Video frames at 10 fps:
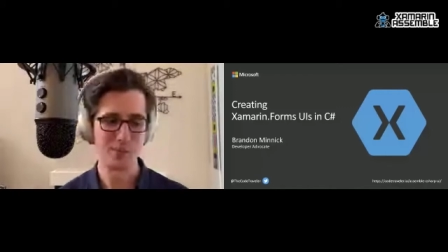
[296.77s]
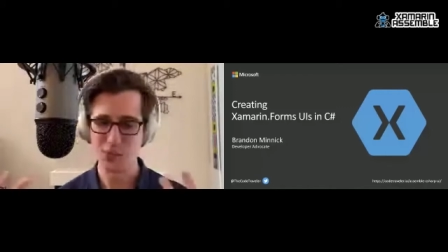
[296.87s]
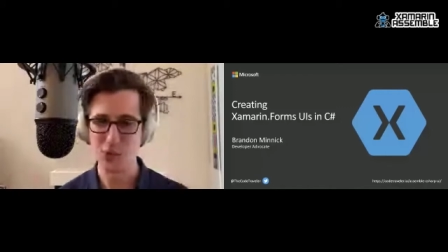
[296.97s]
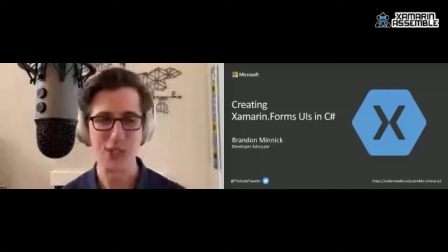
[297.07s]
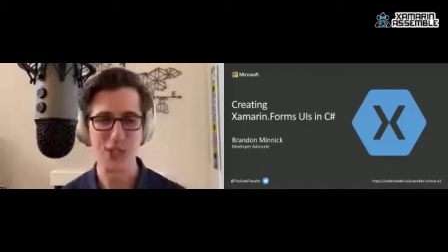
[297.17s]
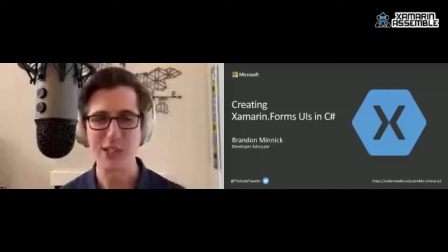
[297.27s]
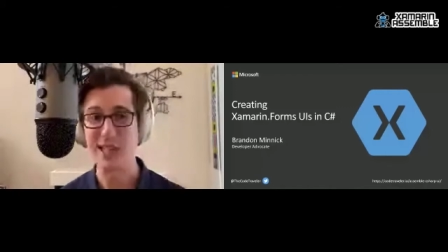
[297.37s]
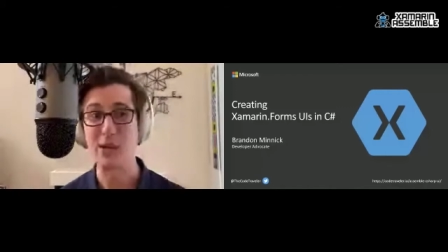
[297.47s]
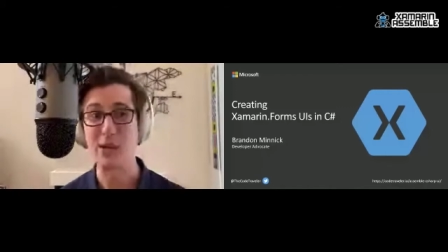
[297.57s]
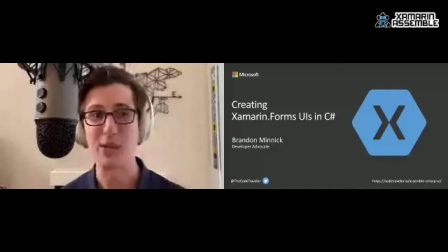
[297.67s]
using a
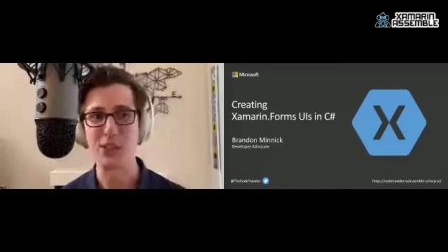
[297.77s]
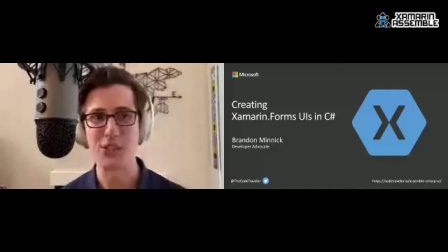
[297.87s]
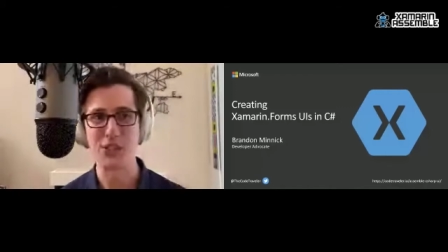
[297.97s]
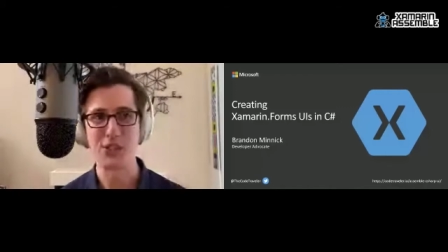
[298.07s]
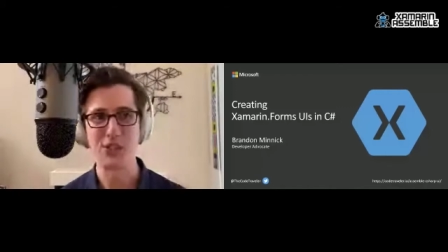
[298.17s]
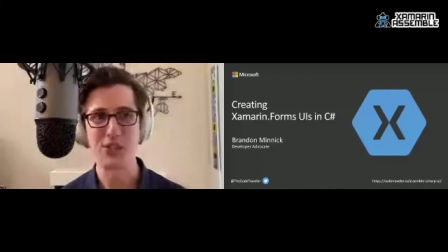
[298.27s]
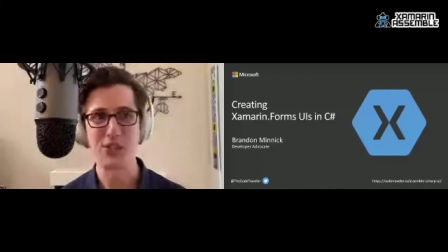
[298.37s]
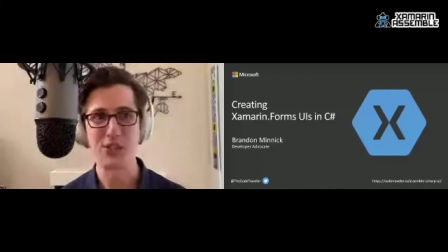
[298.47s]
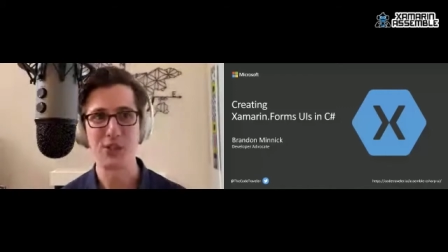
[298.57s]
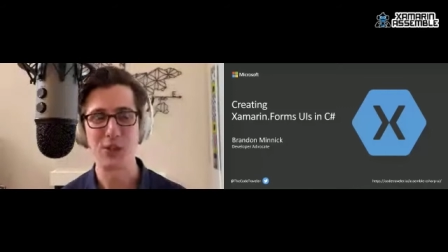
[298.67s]
language
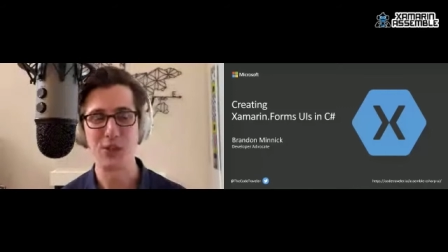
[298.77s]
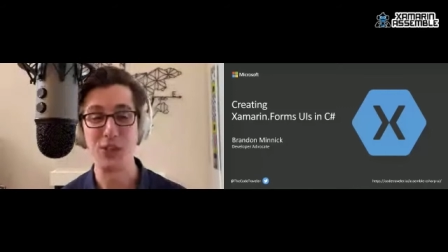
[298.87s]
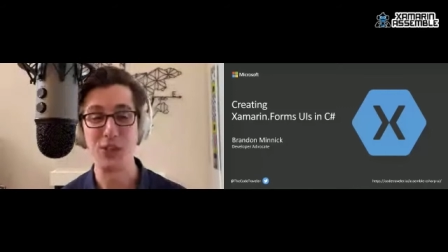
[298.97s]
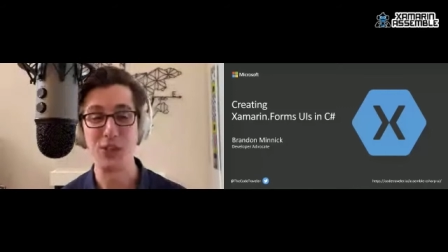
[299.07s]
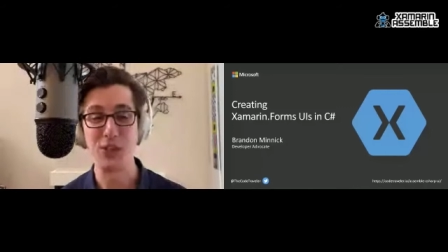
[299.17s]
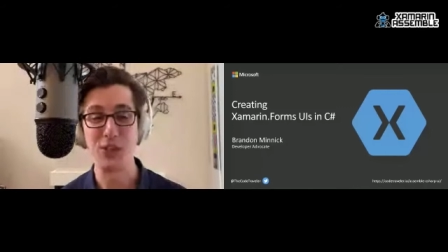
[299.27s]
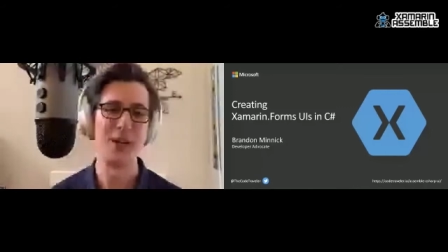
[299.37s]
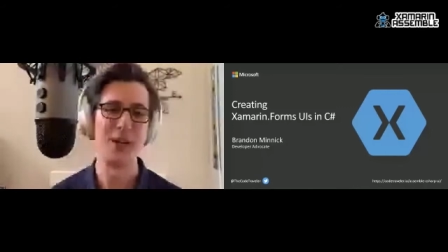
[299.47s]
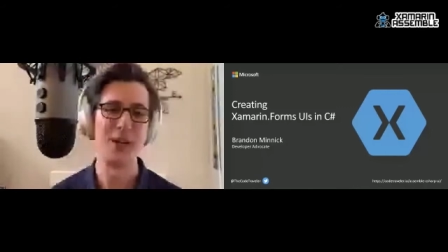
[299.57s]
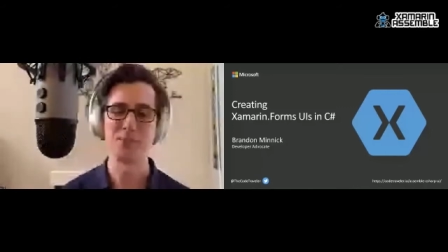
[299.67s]
or using
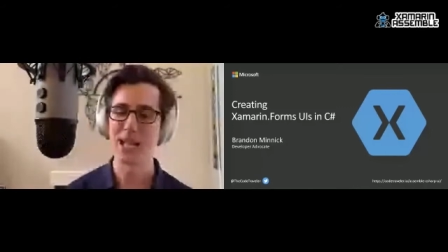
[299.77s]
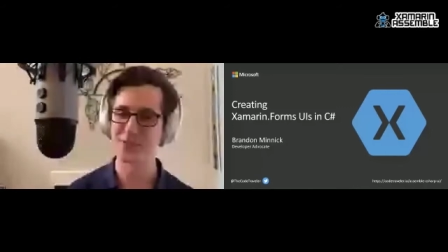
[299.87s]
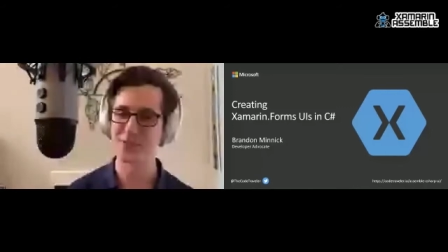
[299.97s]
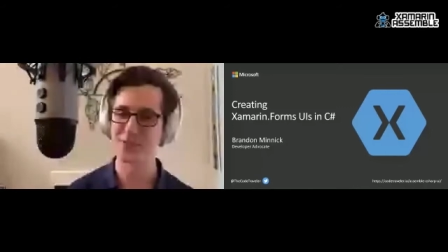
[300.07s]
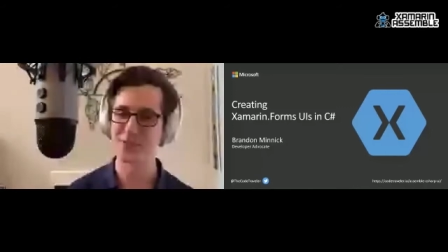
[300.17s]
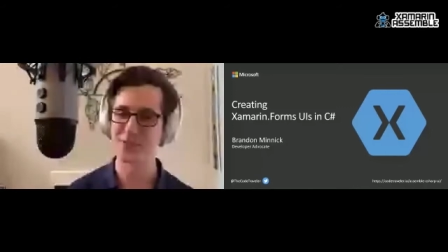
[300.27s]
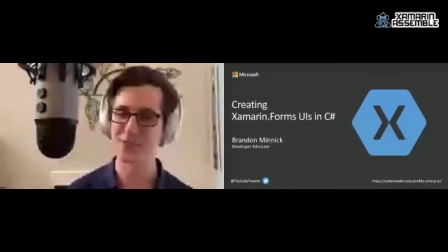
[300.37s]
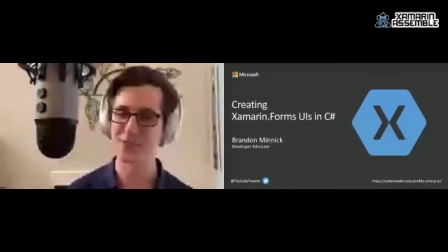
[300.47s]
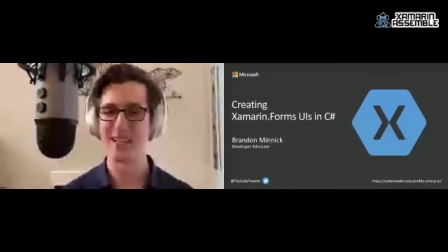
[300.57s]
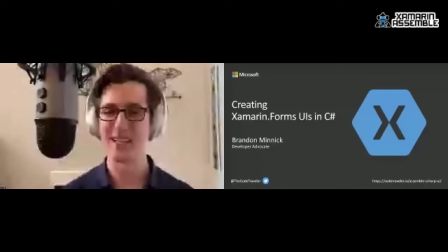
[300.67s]
a platform
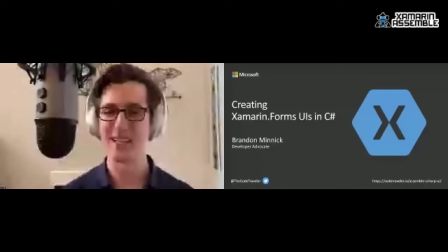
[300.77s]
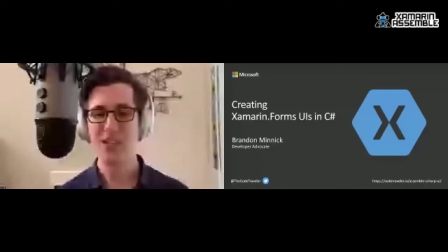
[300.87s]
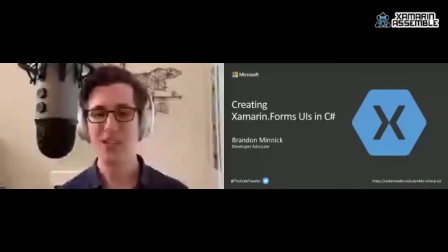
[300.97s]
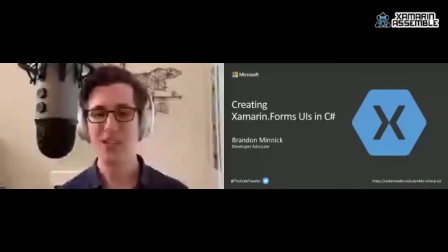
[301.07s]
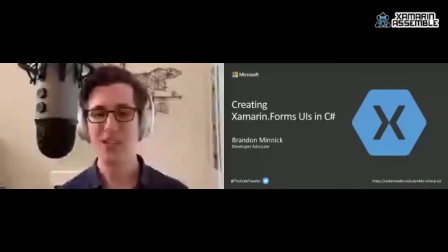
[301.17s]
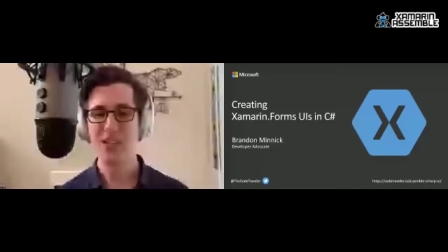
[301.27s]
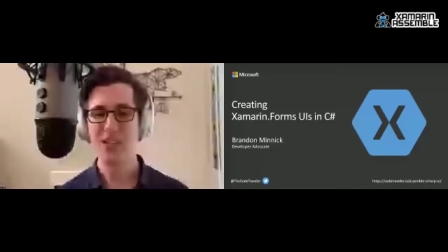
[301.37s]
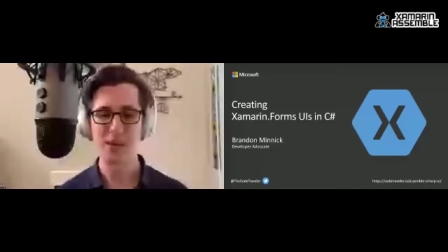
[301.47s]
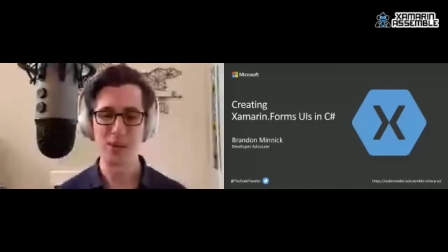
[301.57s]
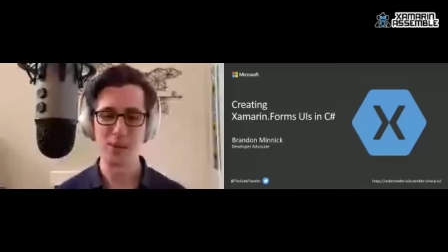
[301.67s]
that used
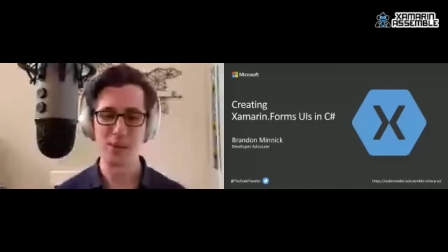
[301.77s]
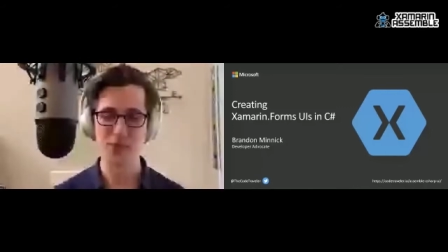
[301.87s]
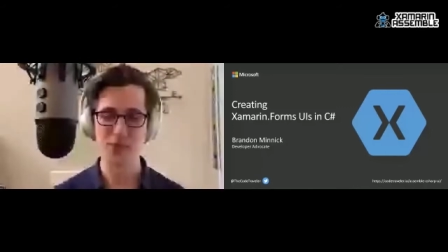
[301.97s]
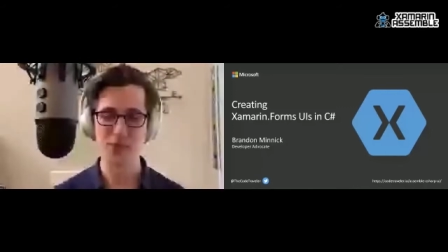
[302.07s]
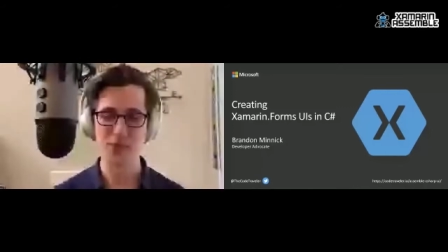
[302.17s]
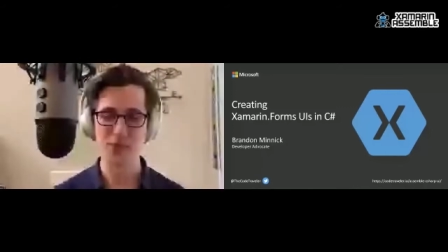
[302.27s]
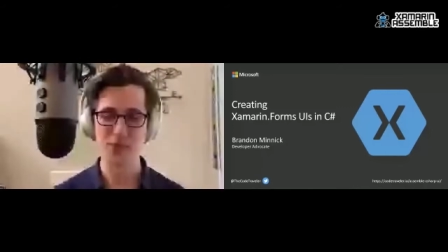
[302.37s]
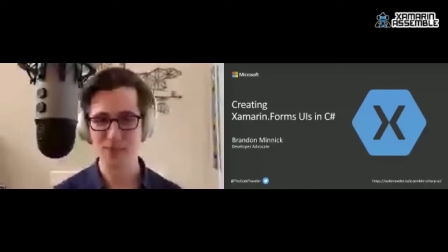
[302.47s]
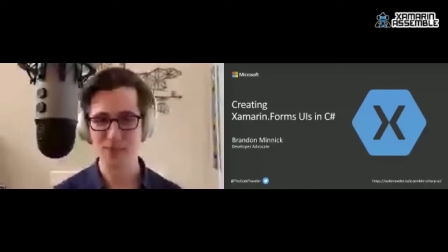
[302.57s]
XAML before.